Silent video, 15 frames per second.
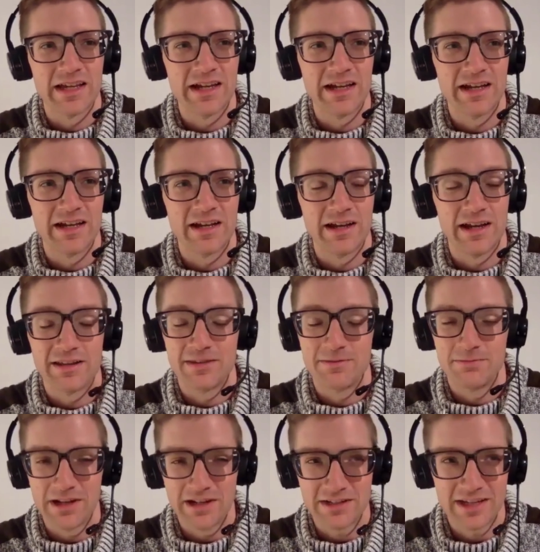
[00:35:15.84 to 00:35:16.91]
I
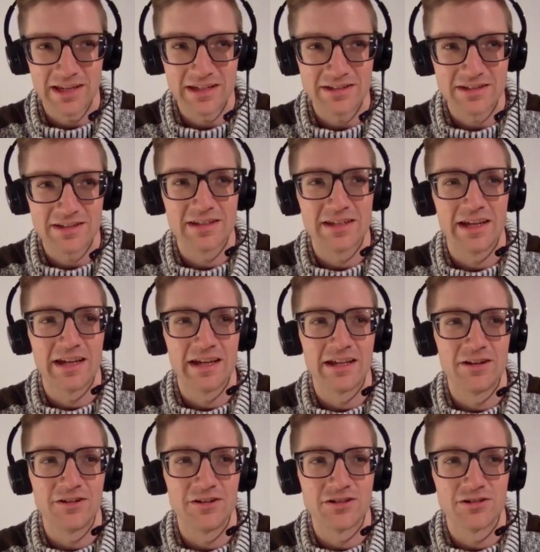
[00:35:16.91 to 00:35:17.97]
then meditate.
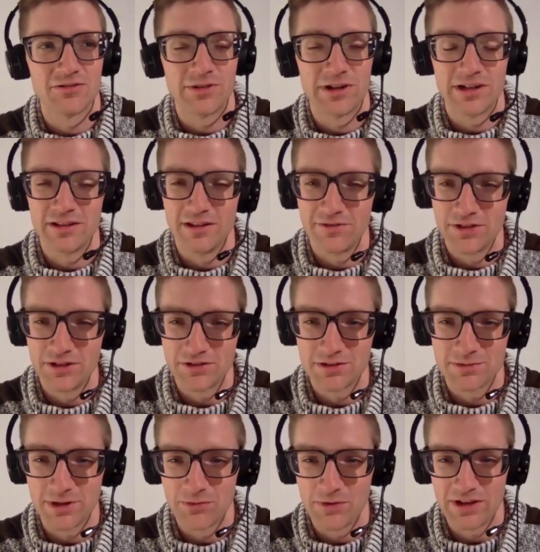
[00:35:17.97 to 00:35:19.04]
I also write a love note
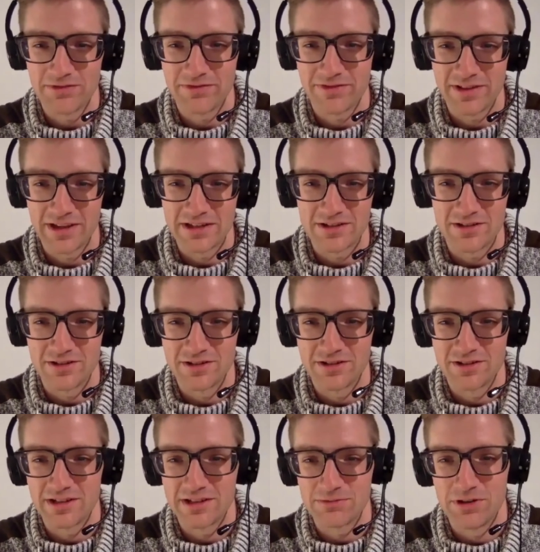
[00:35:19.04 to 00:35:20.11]
to my wife, as
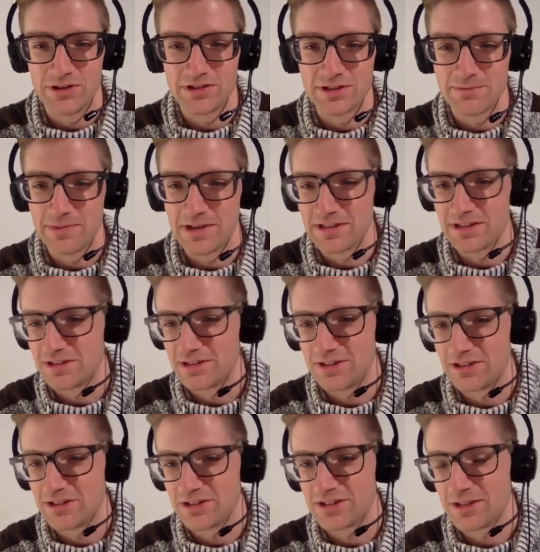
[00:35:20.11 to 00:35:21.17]
well as a message
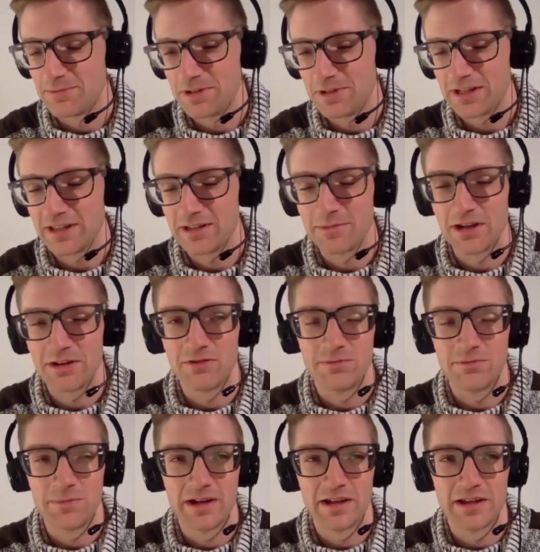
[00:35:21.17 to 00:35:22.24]
to just somebody in
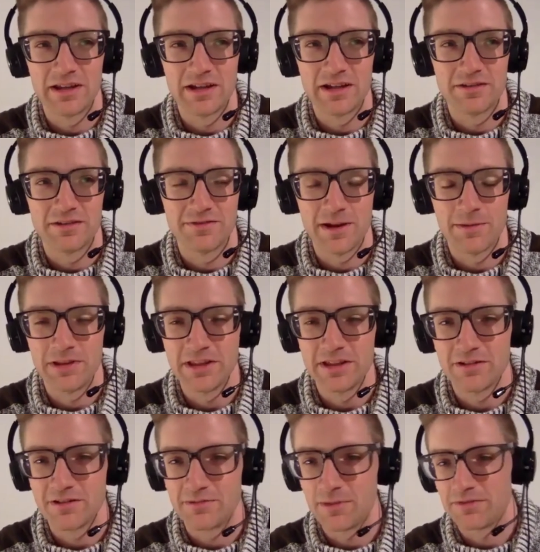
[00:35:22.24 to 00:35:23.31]
my
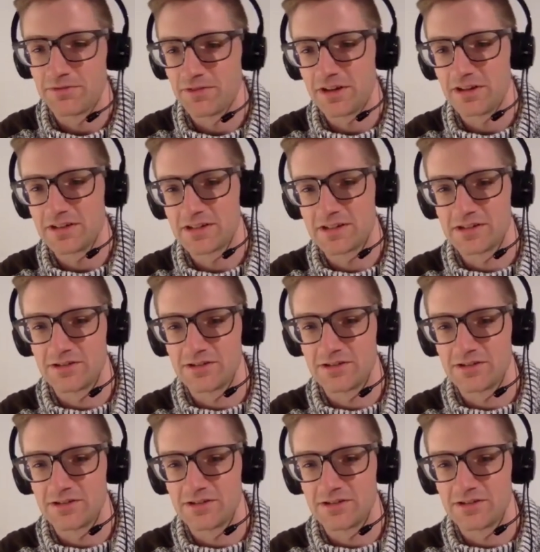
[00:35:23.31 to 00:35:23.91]
family or my friends.